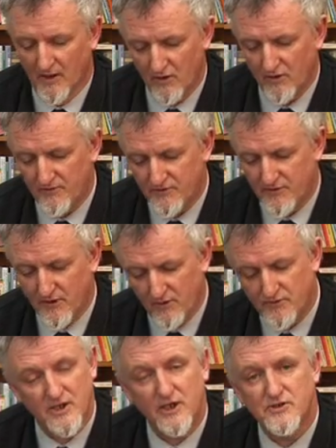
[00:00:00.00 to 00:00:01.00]
who
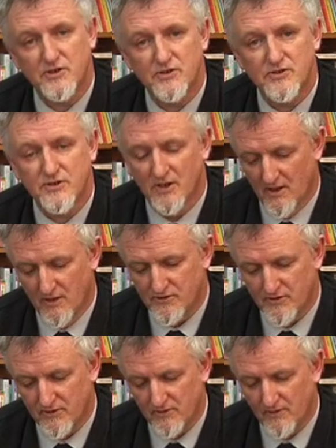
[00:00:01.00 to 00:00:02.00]
teaches
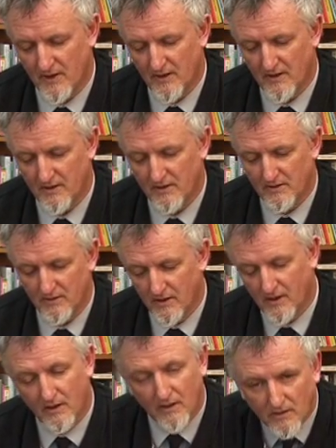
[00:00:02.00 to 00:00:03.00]
to
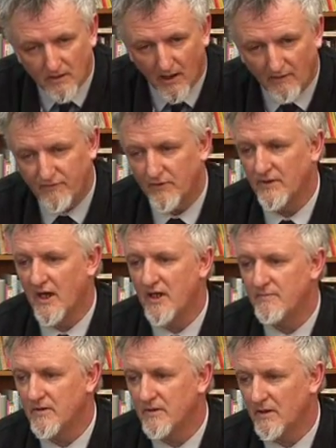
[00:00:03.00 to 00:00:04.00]
love your
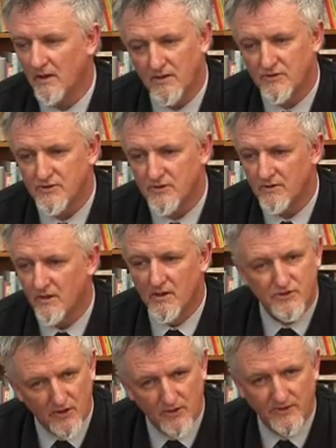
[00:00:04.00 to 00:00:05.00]
neighbour and to
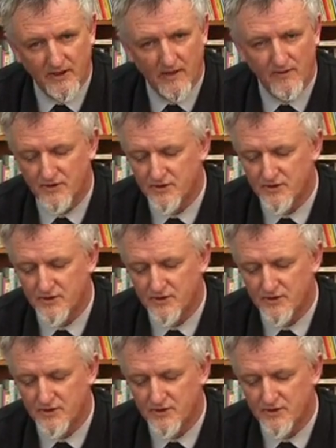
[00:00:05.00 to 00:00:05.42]
turn the other